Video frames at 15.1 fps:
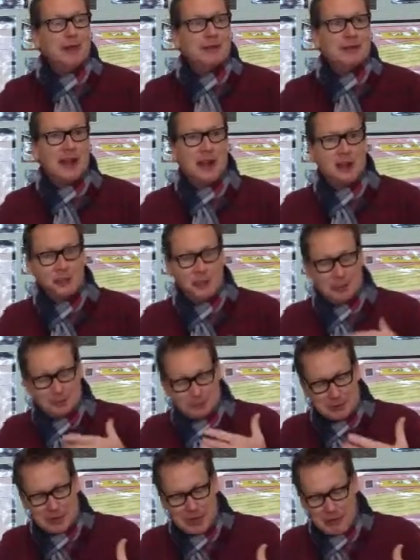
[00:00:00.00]
to help
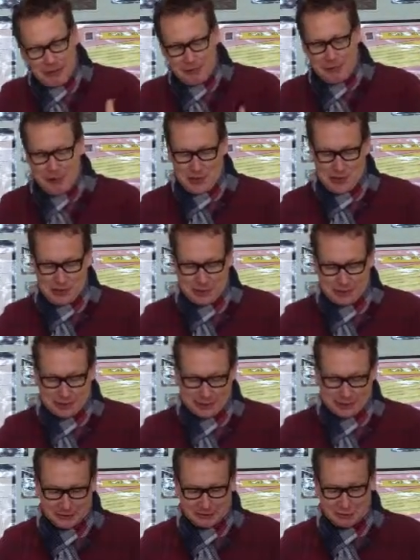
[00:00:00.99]
them clarify their
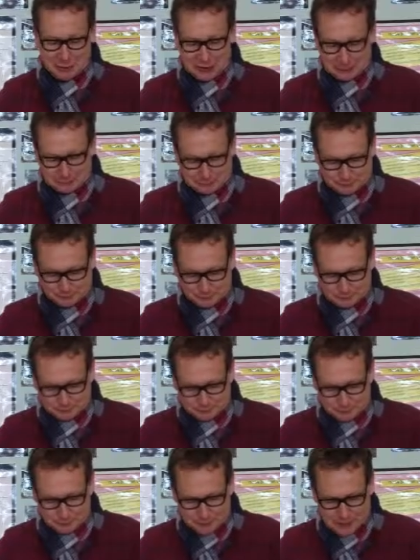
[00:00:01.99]
thinking as well.
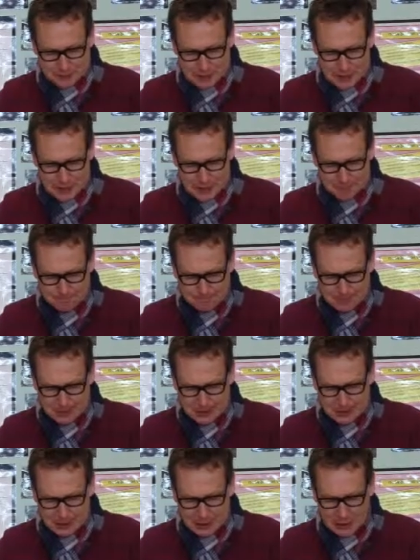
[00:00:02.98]
A
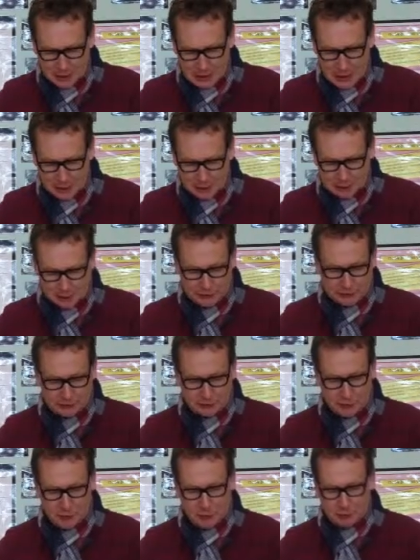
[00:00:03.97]
lot of things
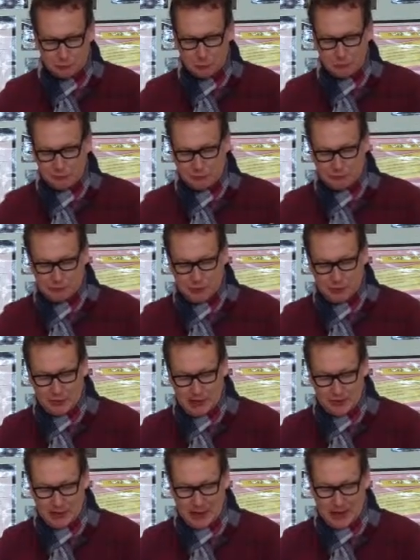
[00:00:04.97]
go on once we've got
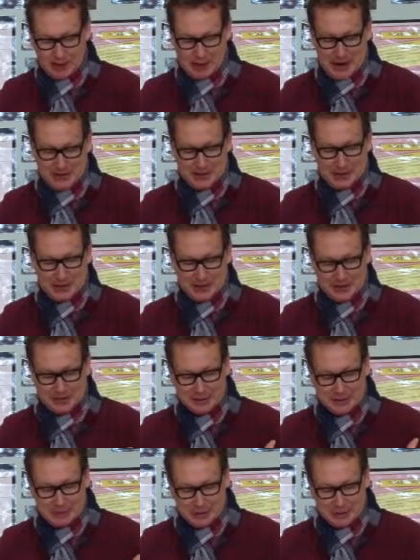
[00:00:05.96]
that Pac-Man thing